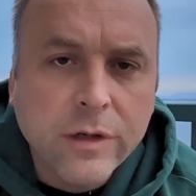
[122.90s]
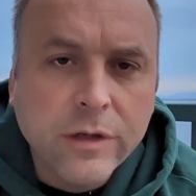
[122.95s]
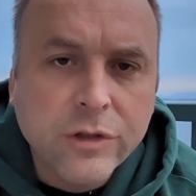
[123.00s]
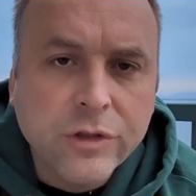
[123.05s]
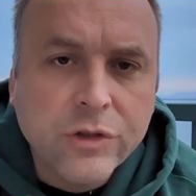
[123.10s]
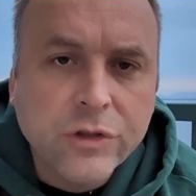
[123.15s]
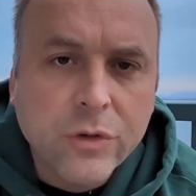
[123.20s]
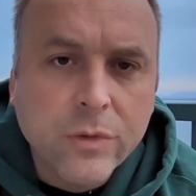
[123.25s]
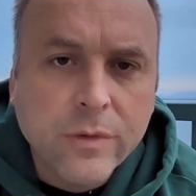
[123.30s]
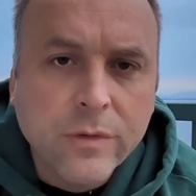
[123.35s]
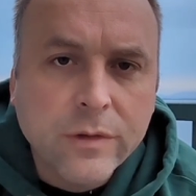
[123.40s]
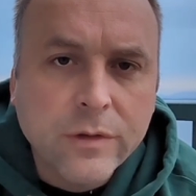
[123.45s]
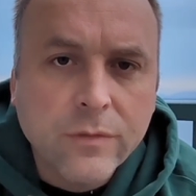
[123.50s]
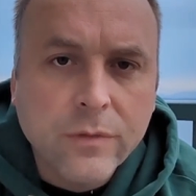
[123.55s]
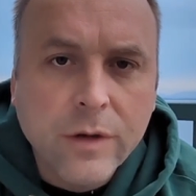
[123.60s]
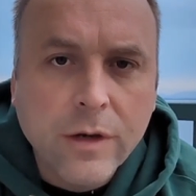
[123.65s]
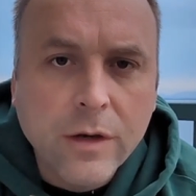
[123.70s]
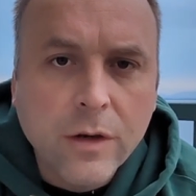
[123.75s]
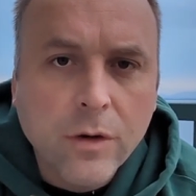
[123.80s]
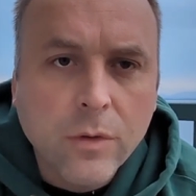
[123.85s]
is show in this
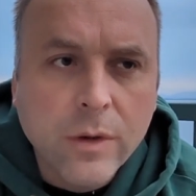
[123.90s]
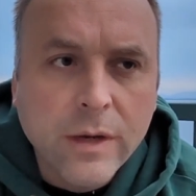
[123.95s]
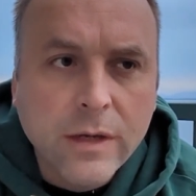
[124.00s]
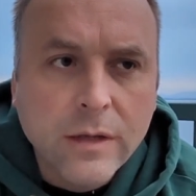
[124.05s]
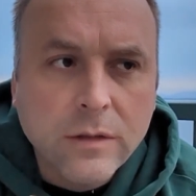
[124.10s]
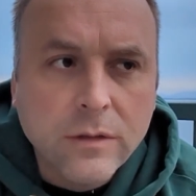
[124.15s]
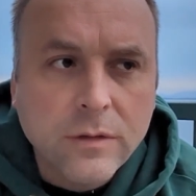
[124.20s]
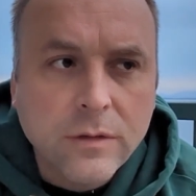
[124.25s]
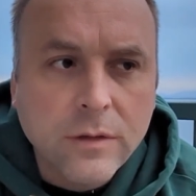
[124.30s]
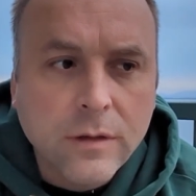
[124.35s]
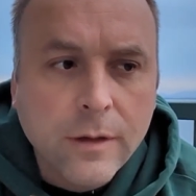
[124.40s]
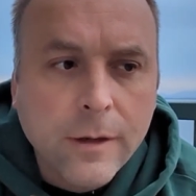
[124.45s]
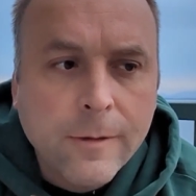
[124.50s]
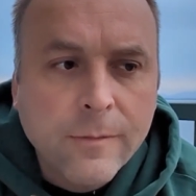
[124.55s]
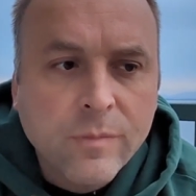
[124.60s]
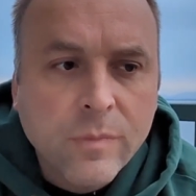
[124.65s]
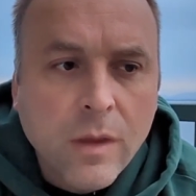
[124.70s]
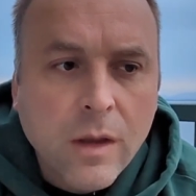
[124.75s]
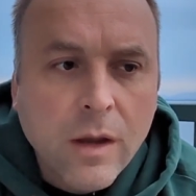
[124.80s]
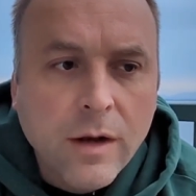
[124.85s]
video is
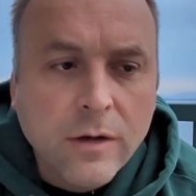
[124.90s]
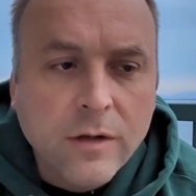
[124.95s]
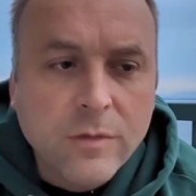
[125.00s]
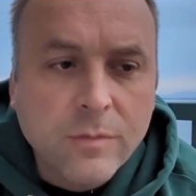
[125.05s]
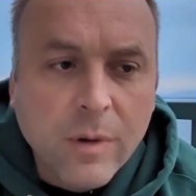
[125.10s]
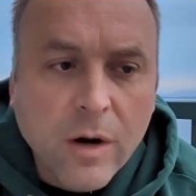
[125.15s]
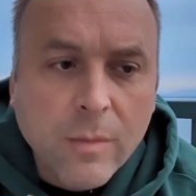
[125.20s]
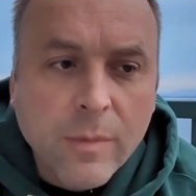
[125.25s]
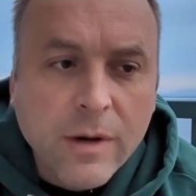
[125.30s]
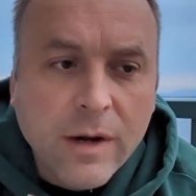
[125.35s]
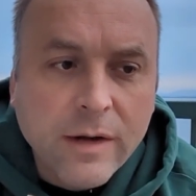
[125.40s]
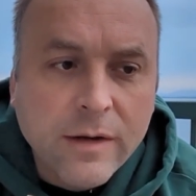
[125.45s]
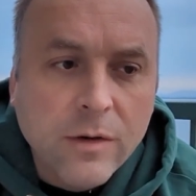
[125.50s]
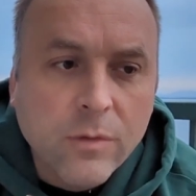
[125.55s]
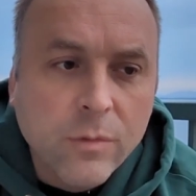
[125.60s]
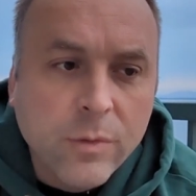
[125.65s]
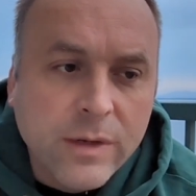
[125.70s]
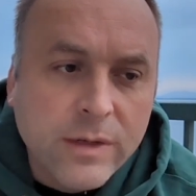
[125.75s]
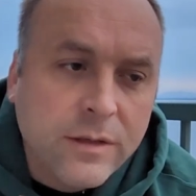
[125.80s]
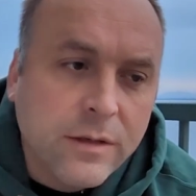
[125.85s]
an experiment I
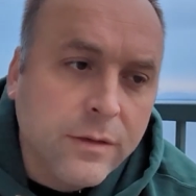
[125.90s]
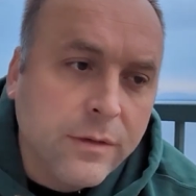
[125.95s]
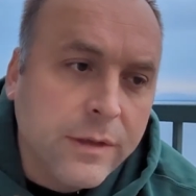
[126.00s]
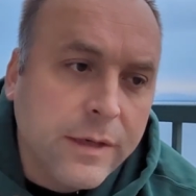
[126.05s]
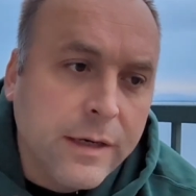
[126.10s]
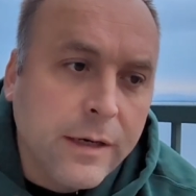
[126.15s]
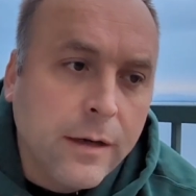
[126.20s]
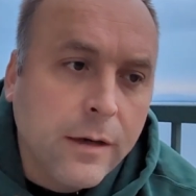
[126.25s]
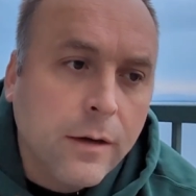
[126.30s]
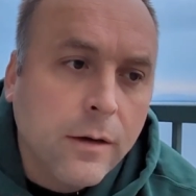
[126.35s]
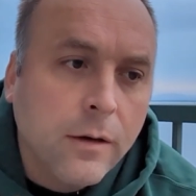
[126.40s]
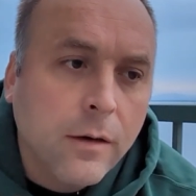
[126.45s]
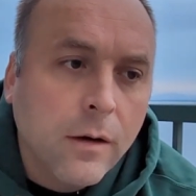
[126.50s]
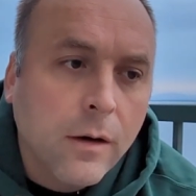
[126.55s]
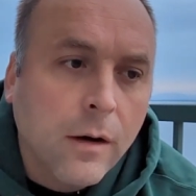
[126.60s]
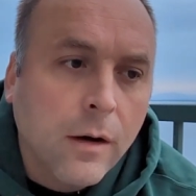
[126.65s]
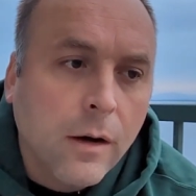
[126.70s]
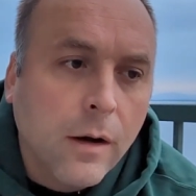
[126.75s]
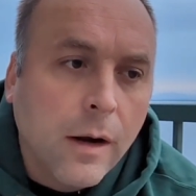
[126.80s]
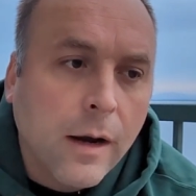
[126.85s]
did recently
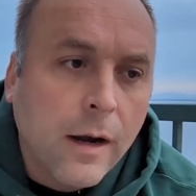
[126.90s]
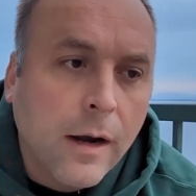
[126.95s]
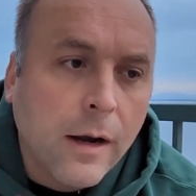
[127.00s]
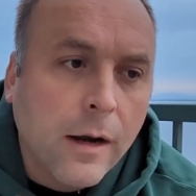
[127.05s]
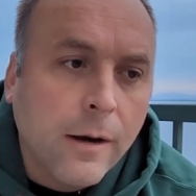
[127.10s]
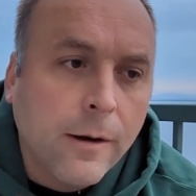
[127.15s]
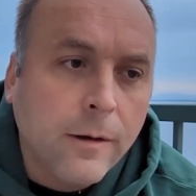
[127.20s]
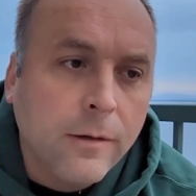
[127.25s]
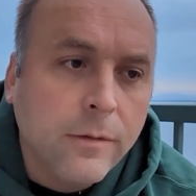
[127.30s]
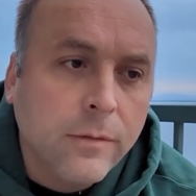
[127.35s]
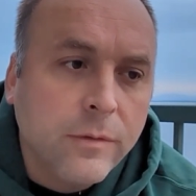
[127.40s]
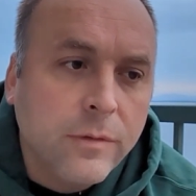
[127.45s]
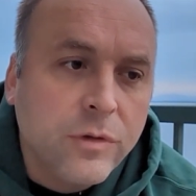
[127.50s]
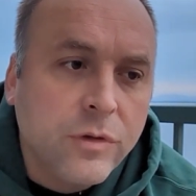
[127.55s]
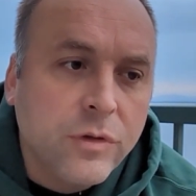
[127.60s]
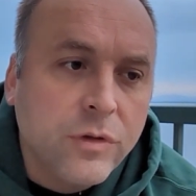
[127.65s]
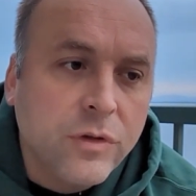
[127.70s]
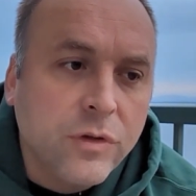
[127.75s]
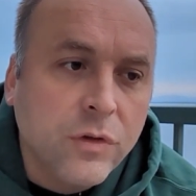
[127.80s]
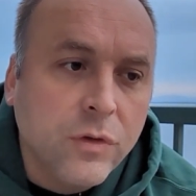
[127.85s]

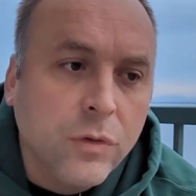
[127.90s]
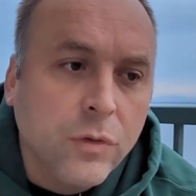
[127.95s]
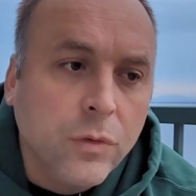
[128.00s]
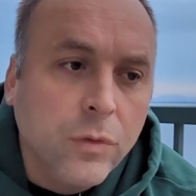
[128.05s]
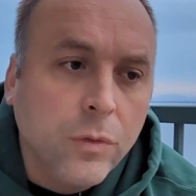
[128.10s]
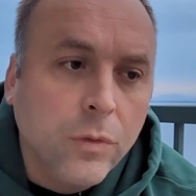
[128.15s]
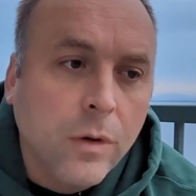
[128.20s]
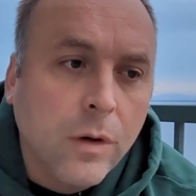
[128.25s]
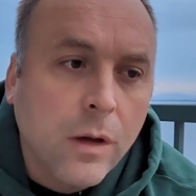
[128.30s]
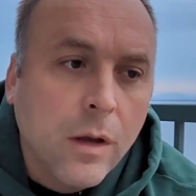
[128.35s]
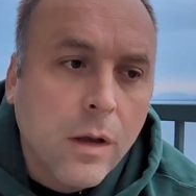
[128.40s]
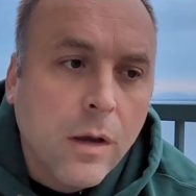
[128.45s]
to